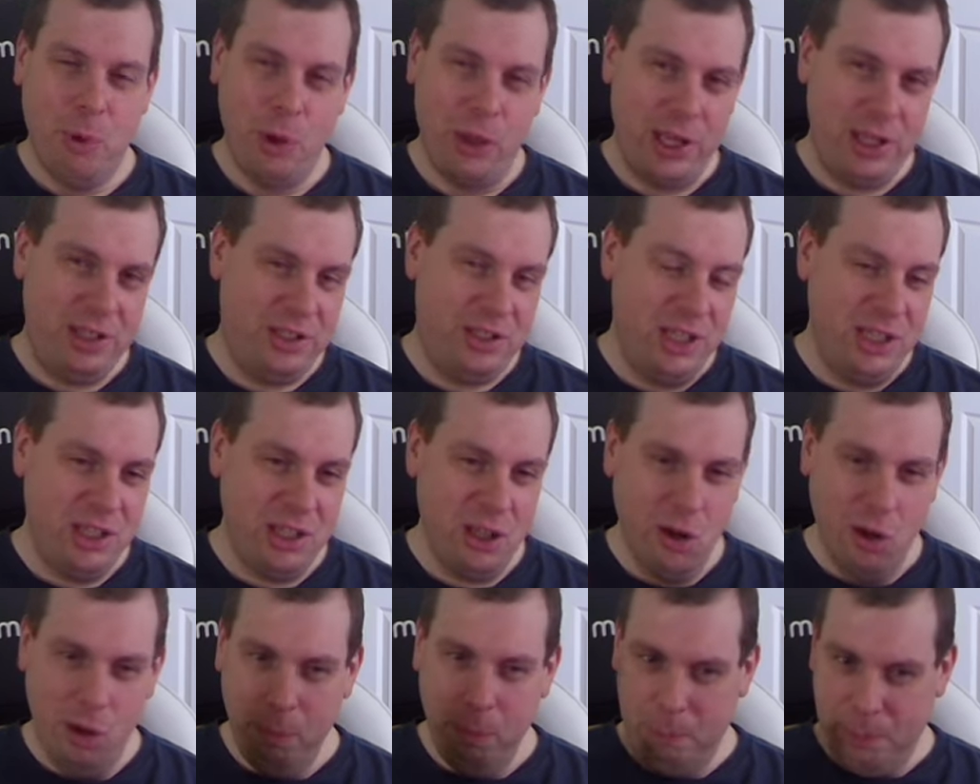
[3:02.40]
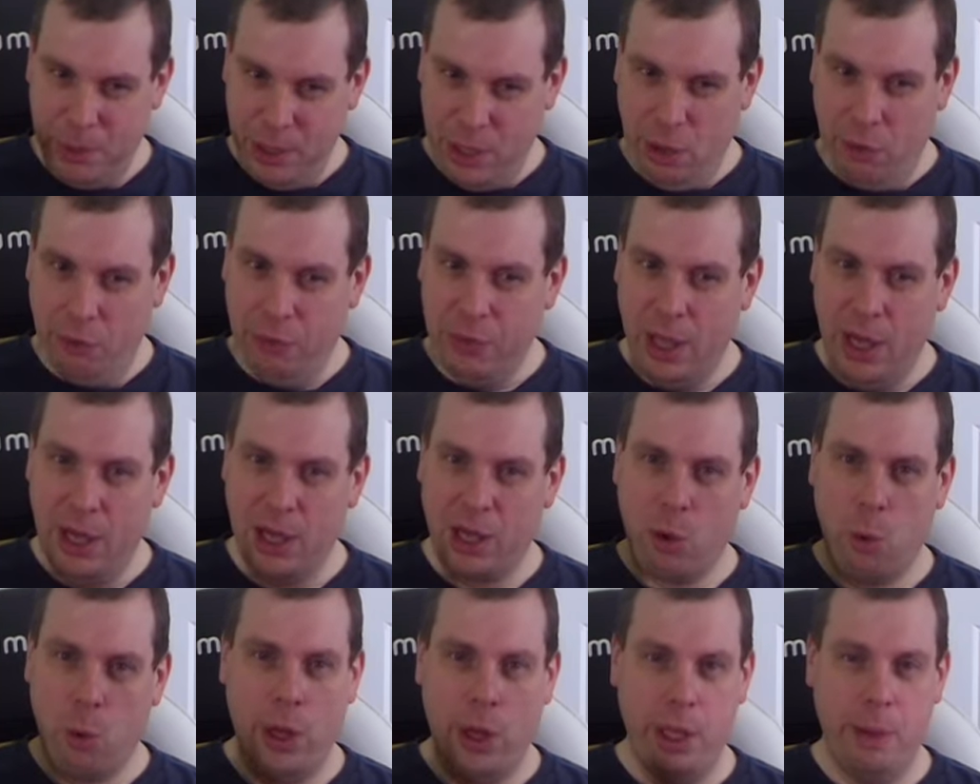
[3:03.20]
they did go beyond
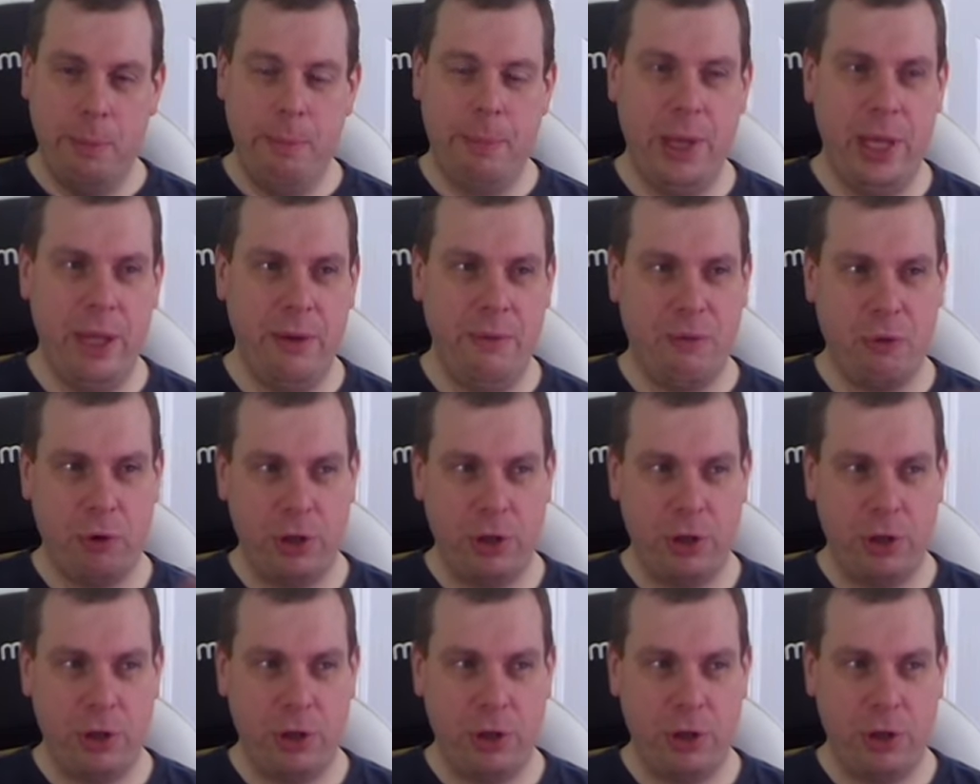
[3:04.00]
that quite a bit.